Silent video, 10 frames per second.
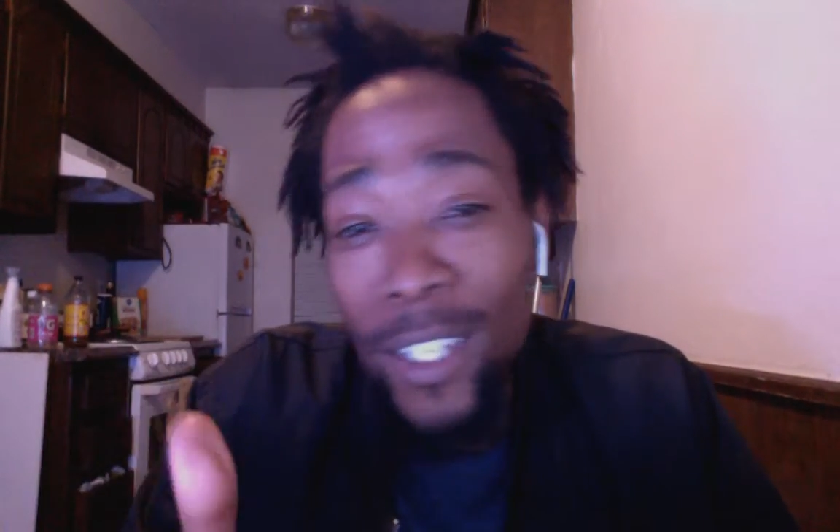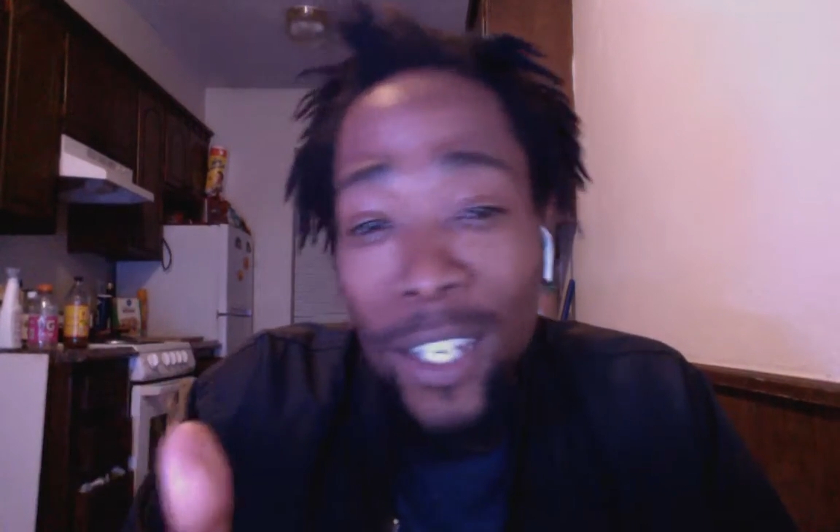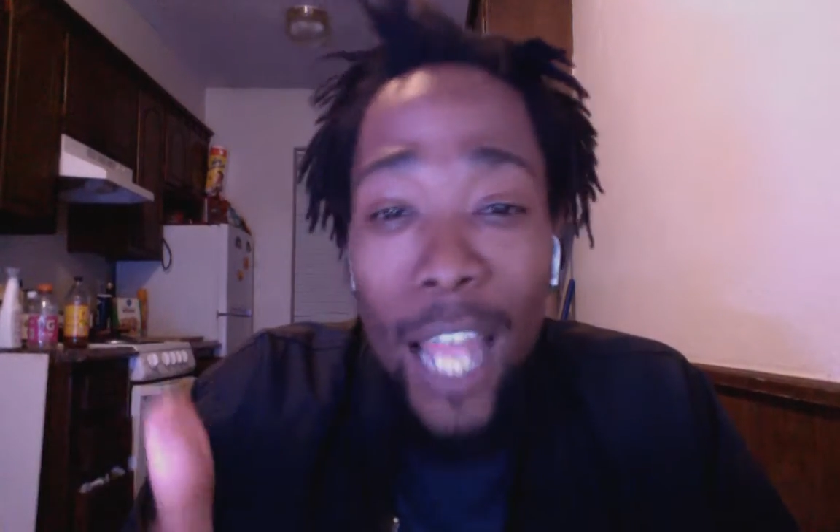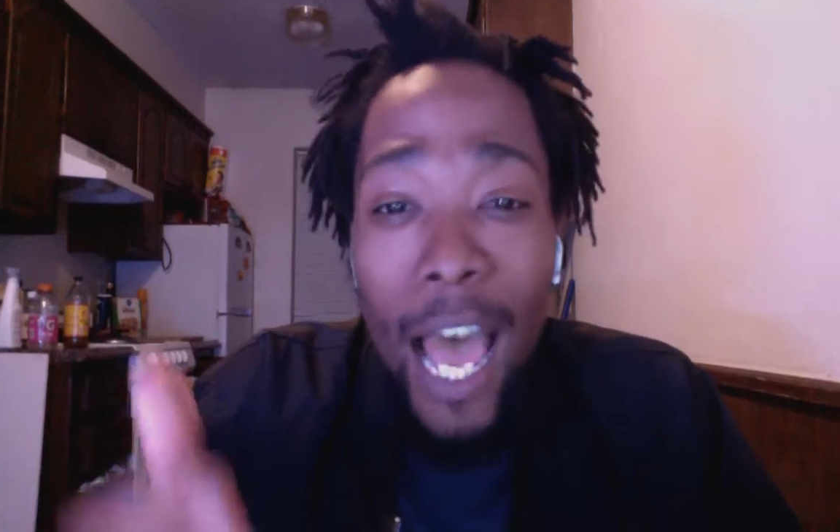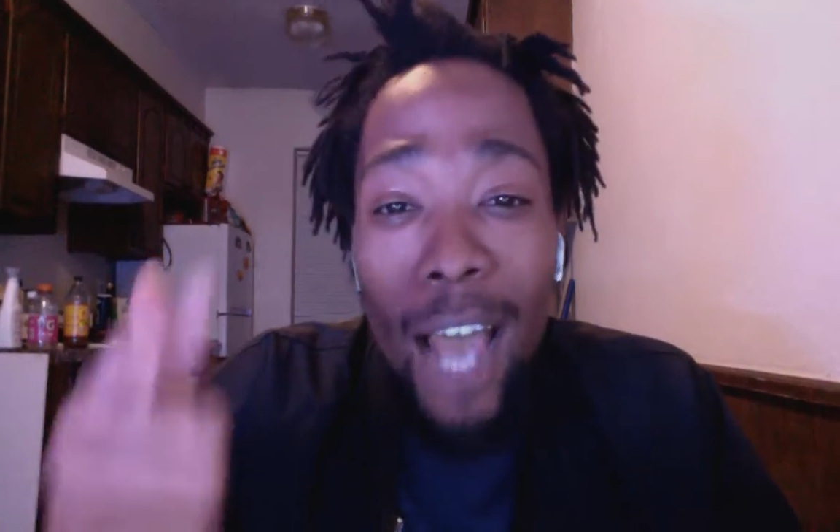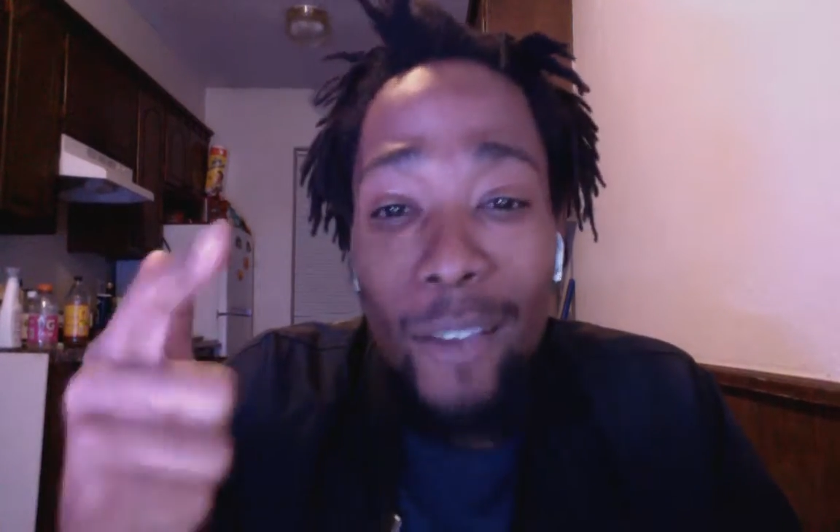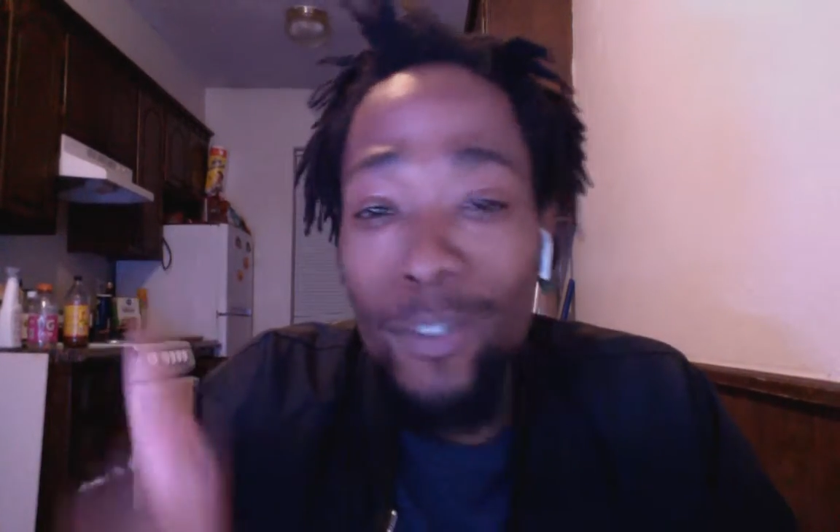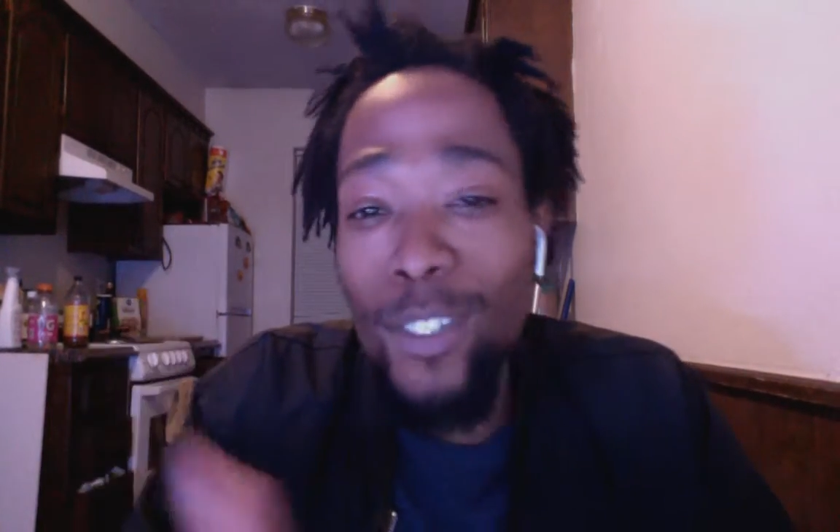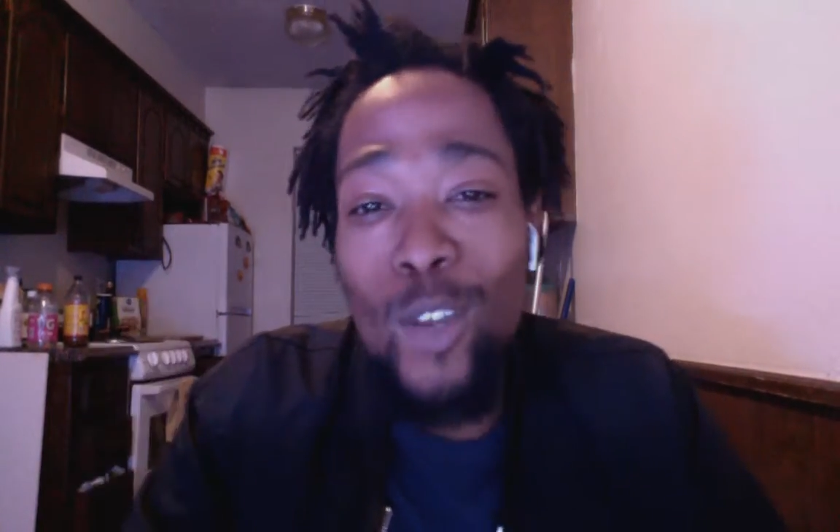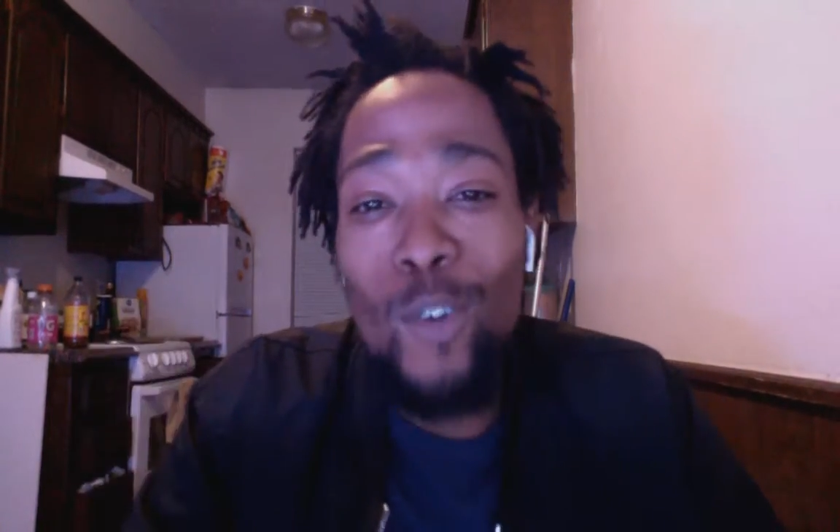live.
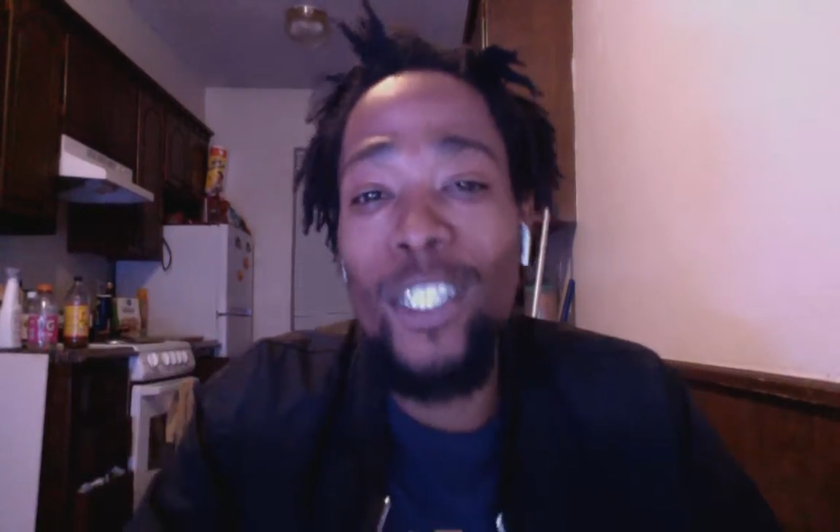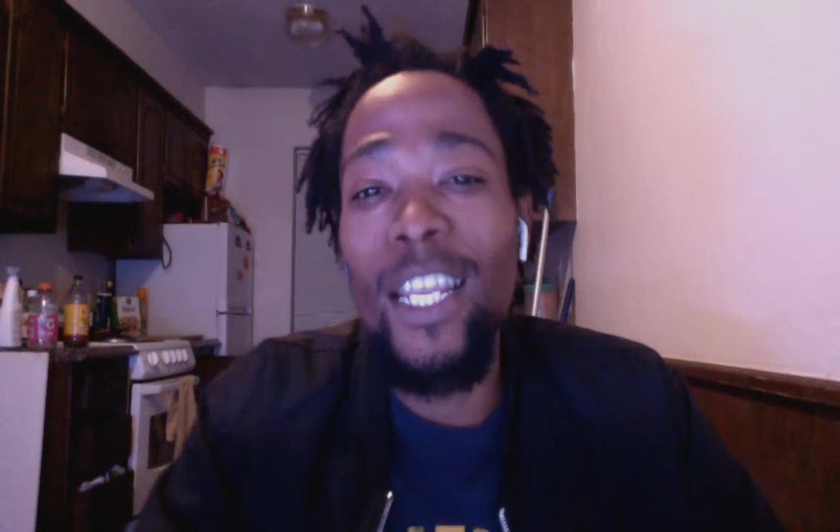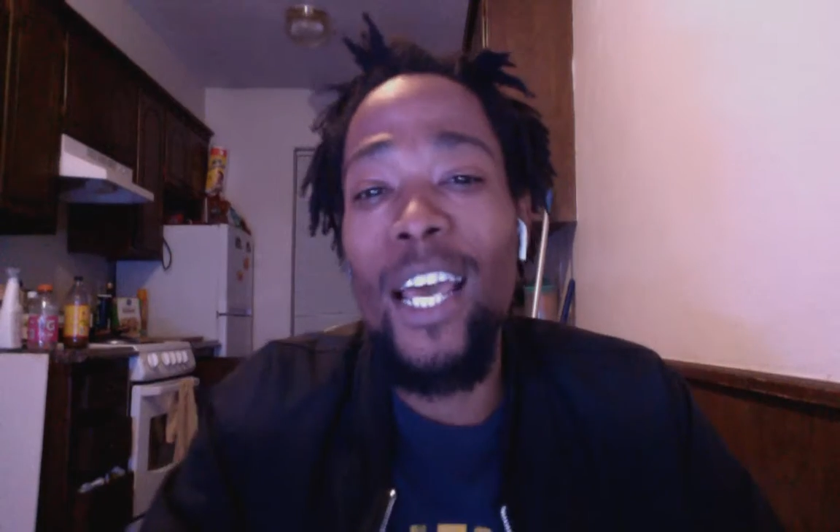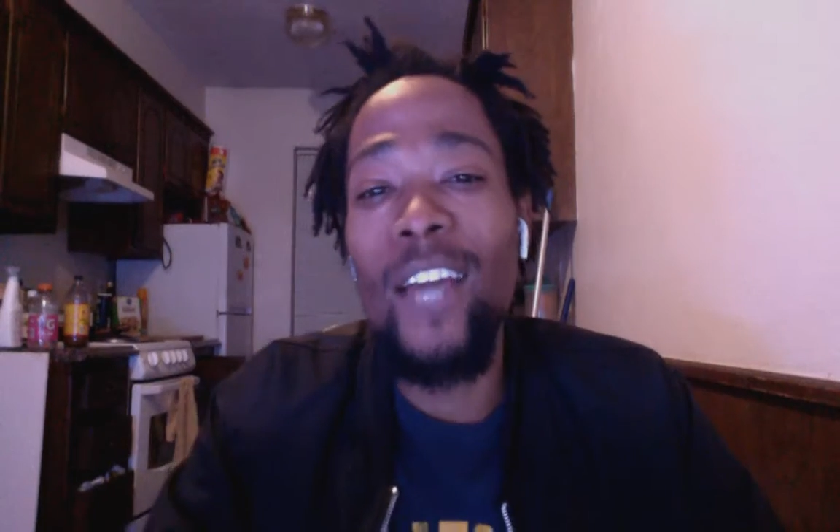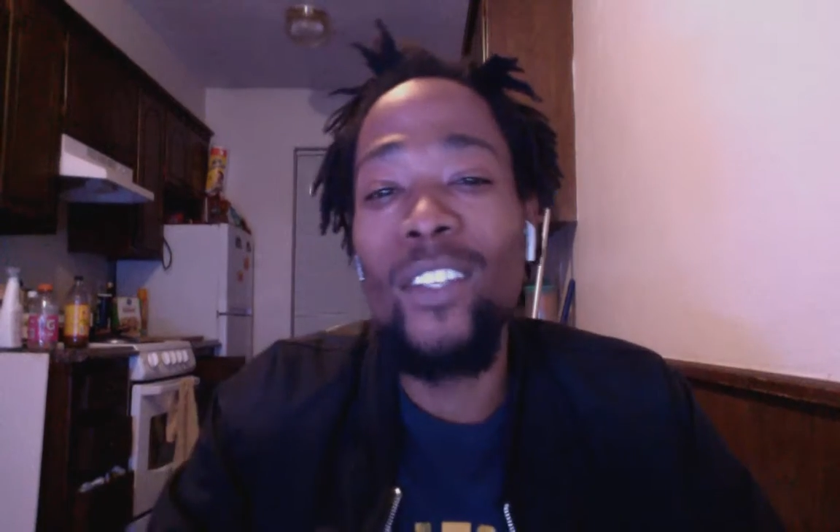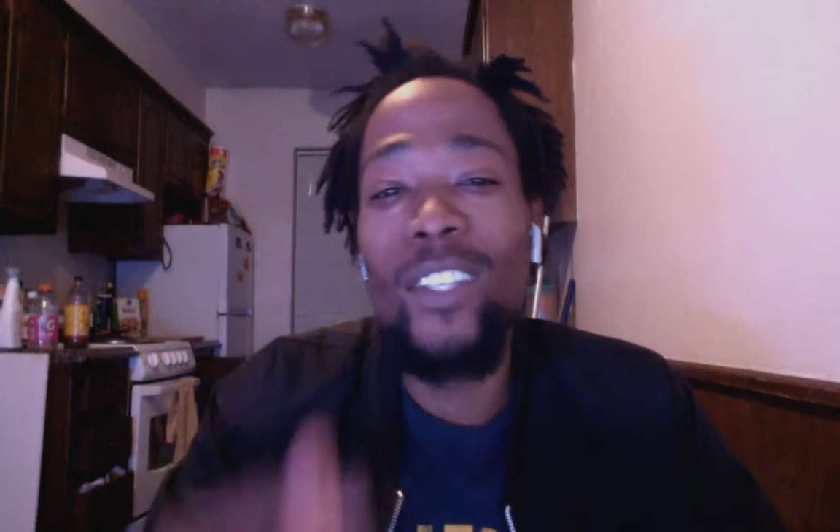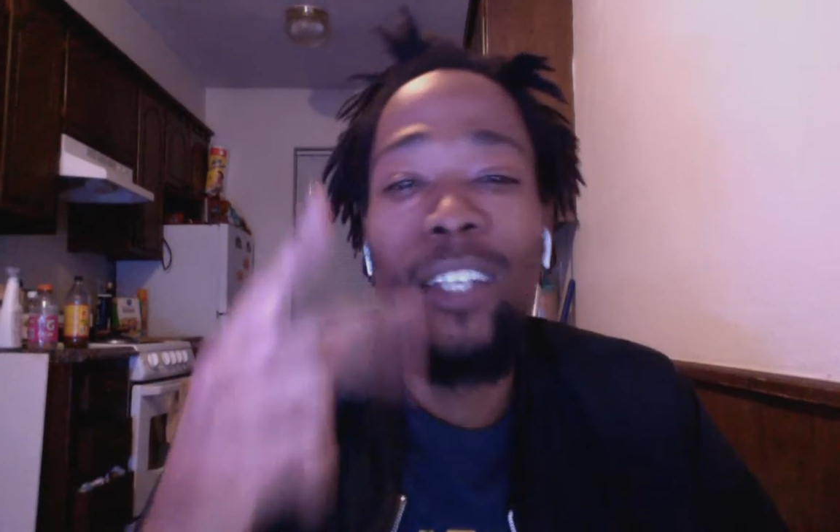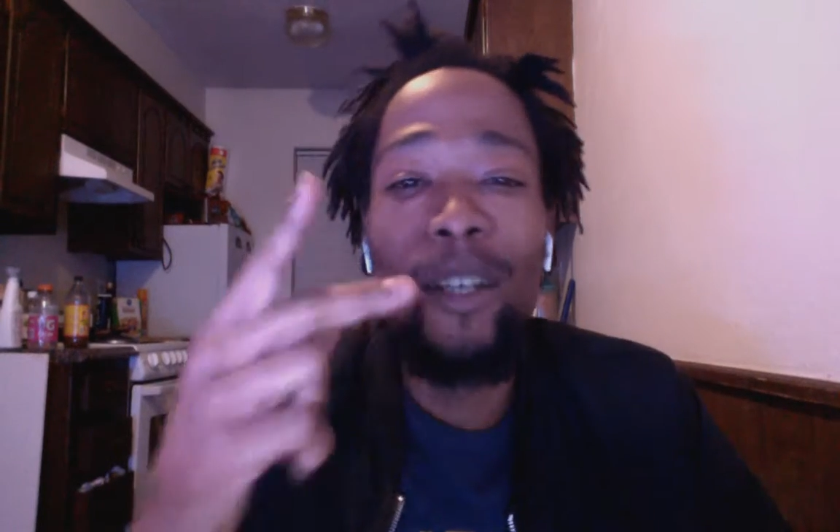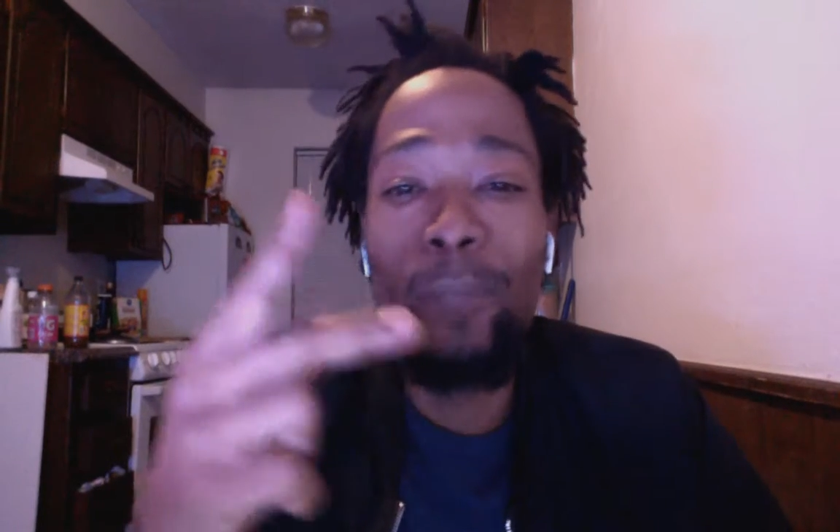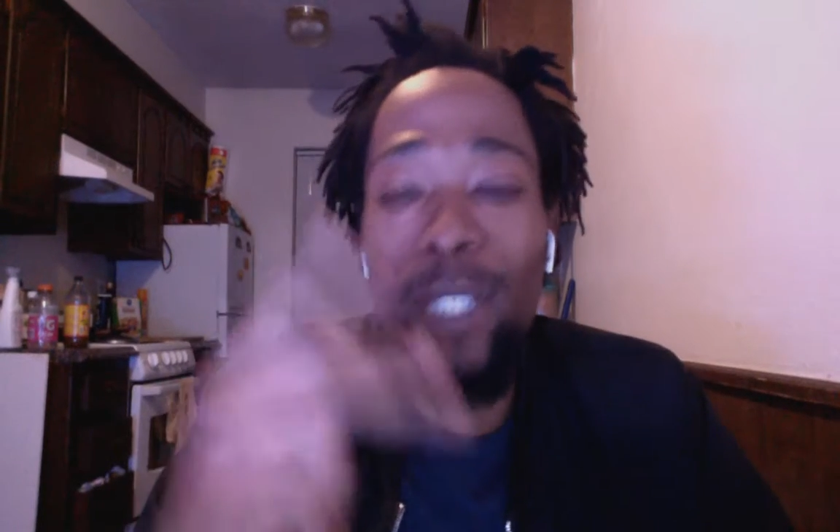It's going down.
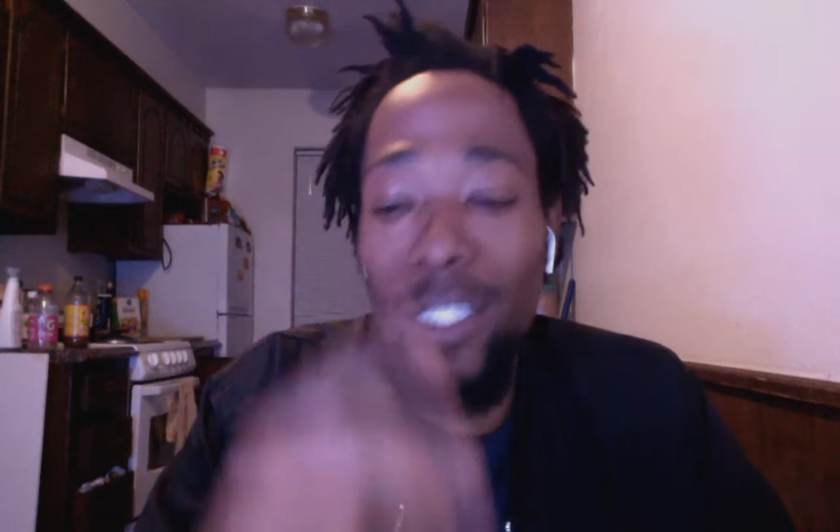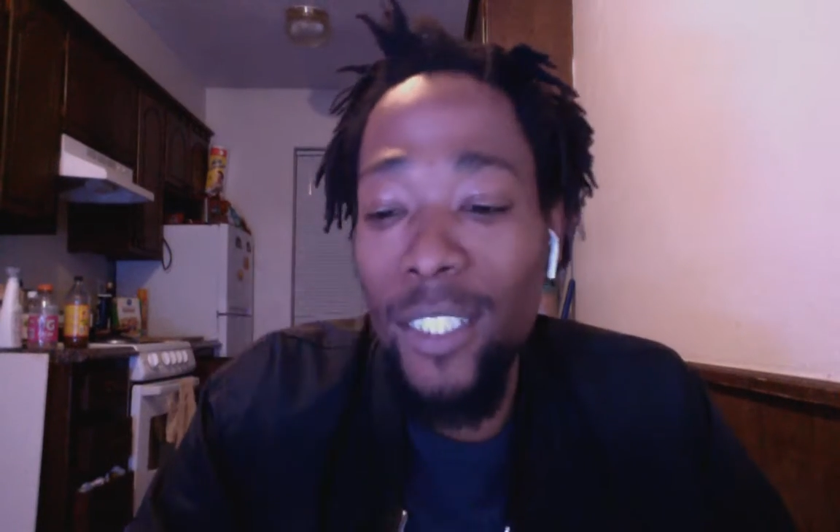Peace.